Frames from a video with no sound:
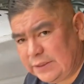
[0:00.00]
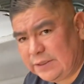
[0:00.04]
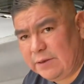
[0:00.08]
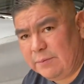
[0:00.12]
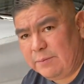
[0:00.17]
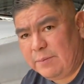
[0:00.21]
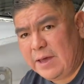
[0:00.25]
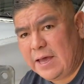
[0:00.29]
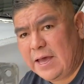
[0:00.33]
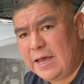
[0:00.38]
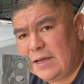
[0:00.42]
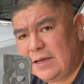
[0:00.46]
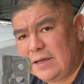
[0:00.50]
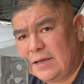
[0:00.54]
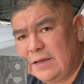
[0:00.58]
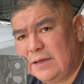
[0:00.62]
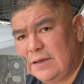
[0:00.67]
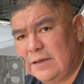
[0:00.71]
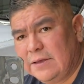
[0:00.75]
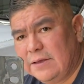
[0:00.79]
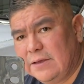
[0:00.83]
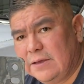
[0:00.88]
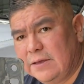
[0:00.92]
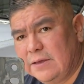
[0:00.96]
on the back
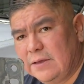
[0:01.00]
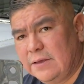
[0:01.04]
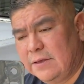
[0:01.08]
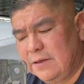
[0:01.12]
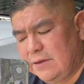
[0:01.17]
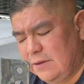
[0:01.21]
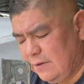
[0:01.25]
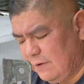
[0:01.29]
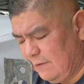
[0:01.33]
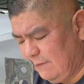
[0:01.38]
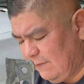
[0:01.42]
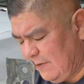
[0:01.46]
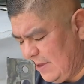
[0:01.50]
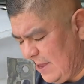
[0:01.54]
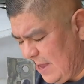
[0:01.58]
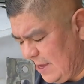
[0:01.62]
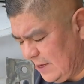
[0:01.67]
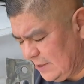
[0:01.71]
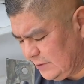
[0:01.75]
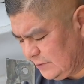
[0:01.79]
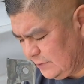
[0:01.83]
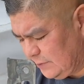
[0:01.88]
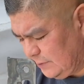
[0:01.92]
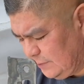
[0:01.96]
of the
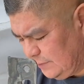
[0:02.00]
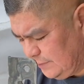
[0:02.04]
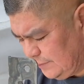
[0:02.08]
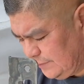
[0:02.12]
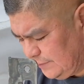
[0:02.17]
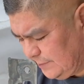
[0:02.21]
axle.